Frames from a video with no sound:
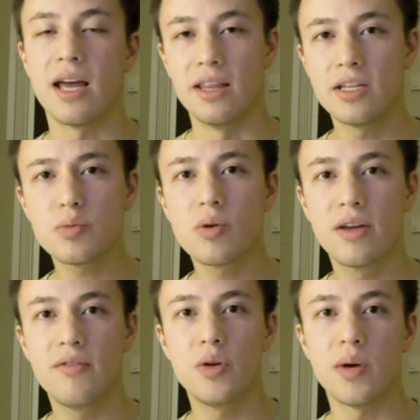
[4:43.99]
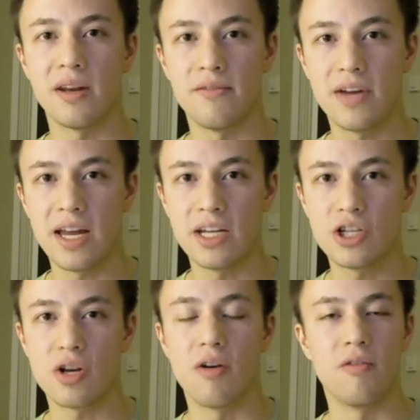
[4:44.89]
And this will give you an
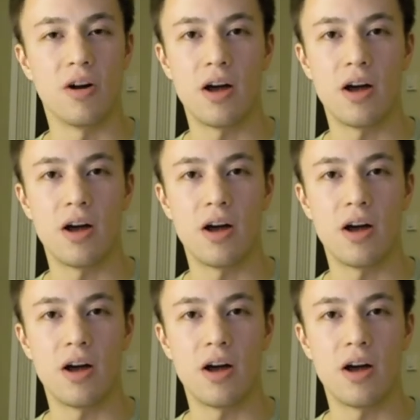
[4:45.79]
advantage over